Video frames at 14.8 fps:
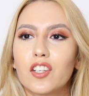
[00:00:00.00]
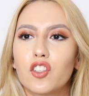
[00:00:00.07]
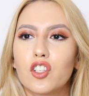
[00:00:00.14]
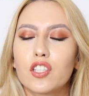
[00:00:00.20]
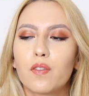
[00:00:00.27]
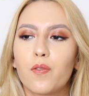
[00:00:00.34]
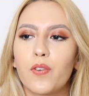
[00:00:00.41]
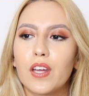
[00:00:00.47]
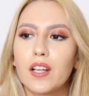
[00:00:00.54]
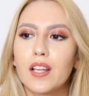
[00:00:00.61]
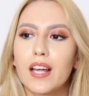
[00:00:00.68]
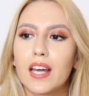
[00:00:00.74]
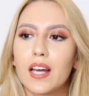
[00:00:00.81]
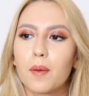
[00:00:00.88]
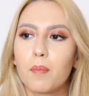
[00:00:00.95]
just feel
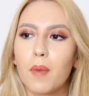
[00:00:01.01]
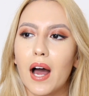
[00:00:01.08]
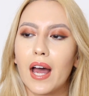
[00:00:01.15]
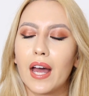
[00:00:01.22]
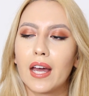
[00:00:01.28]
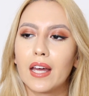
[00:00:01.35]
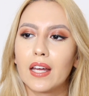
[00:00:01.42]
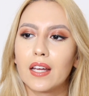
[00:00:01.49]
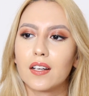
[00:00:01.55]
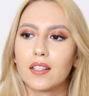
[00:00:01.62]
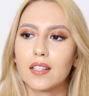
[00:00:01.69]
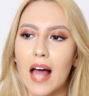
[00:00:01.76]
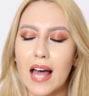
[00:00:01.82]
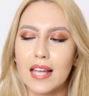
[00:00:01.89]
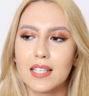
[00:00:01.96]
like my
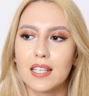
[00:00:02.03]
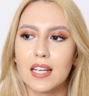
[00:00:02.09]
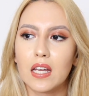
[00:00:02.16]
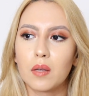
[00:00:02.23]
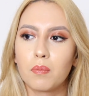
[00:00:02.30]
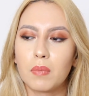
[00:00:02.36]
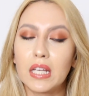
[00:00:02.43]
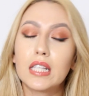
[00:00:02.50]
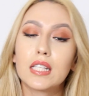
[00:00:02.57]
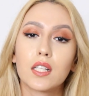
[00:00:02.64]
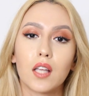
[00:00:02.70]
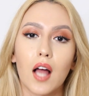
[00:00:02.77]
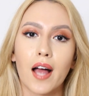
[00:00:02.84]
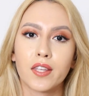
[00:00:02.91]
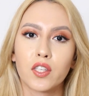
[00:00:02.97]
last name means a
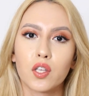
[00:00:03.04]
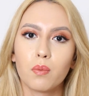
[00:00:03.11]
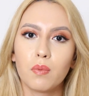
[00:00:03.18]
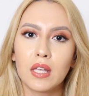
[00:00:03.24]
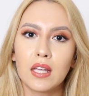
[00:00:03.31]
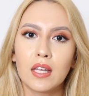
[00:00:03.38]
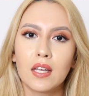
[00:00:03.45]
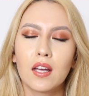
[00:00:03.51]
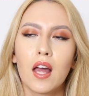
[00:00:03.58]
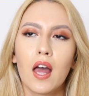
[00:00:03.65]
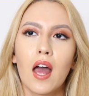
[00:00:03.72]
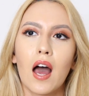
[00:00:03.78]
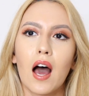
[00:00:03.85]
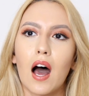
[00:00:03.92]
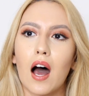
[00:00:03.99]
lot to me.
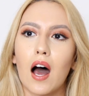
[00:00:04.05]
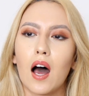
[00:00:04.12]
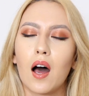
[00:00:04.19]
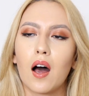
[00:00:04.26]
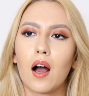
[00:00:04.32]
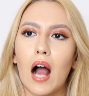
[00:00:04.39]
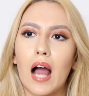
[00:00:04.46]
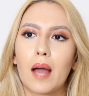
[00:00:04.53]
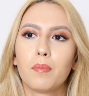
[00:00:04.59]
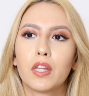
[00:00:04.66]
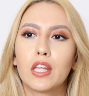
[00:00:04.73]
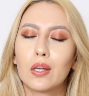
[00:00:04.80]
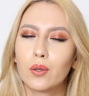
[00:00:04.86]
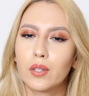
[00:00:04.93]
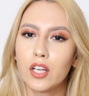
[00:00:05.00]
Uh, I'm
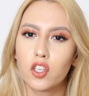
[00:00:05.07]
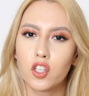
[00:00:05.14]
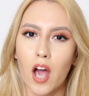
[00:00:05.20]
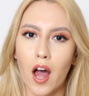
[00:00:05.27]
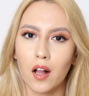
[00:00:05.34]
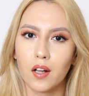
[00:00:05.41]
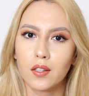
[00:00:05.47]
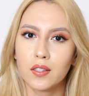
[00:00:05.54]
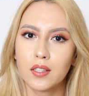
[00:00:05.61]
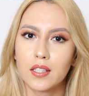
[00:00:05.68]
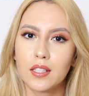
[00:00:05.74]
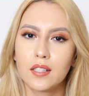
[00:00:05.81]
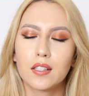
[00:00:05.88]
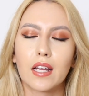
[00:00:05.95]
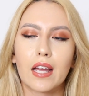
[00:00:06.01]
the only
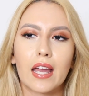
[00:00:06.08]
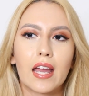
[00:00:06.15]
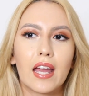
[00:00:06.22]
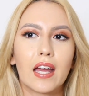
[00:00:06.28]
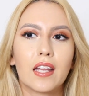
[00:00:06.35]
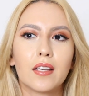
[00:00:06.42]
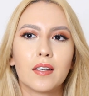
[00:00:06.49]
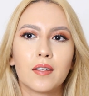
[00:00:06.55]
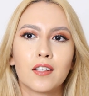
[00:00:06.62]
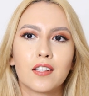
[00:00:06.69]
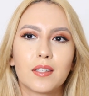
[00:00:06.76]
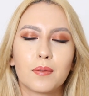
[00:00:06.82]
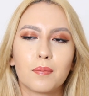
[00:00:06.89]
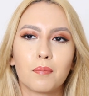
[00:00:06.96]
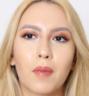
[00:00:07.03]
child, and
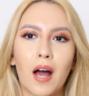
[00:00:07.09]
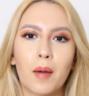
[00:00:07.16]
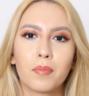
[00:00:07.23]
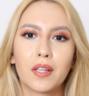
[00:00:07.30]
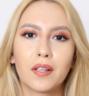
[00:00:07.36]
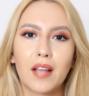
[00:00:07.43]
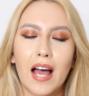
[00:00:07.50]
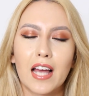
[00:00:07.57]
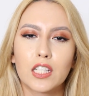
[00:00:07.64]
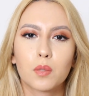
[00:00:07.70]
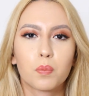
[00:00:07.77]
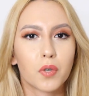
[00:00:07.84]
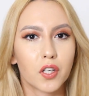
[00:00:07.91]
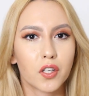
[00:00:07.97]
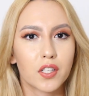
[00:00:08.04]
I'm the
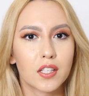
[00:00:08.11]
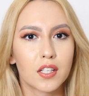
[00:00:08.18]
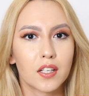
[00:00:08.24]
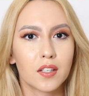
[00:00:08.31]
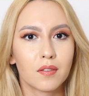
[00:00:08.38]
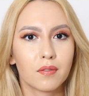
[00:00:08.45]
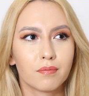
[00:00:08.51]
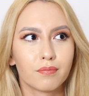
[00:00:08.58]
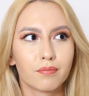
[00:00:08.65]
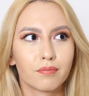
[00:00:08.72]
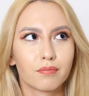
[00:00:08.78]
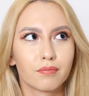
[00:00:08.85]
last person